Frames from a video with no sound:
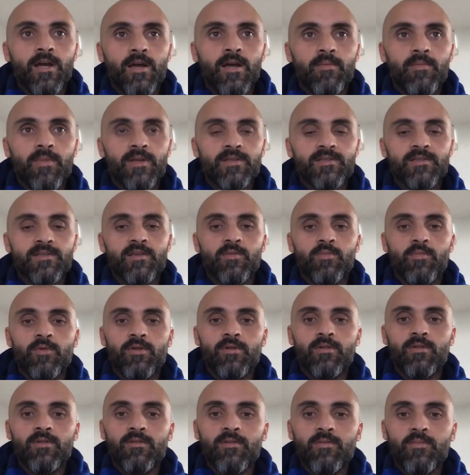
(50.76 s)
as a
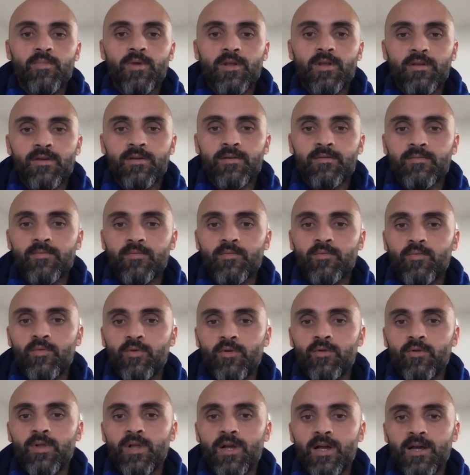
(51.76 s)
community, the better
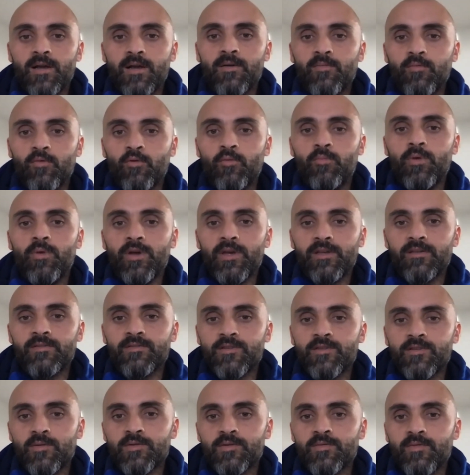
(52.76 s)
we'll be in
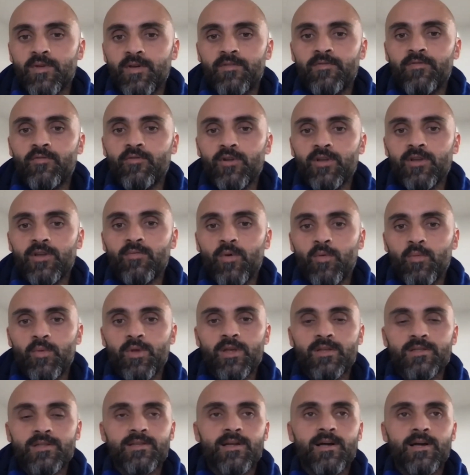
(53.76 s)
terms of our footy and when we
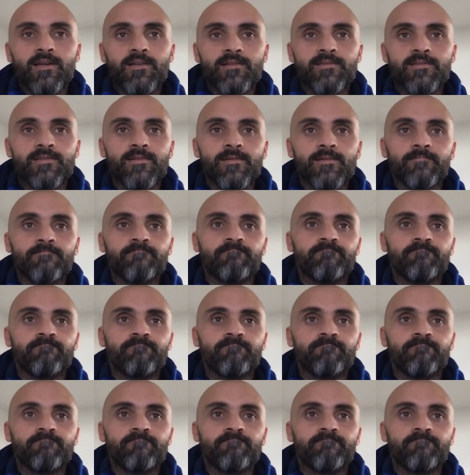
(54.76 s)
get started. So